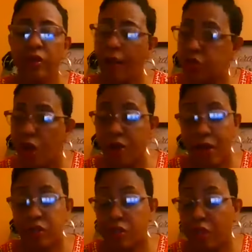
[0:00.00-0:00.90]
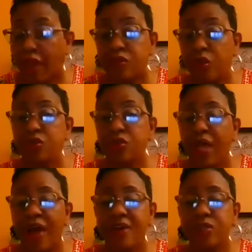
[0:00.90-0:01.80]
And I'm talking, like I told you
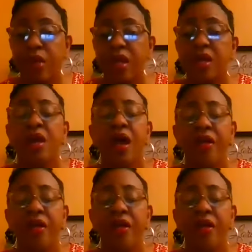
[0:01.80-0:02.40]
last week,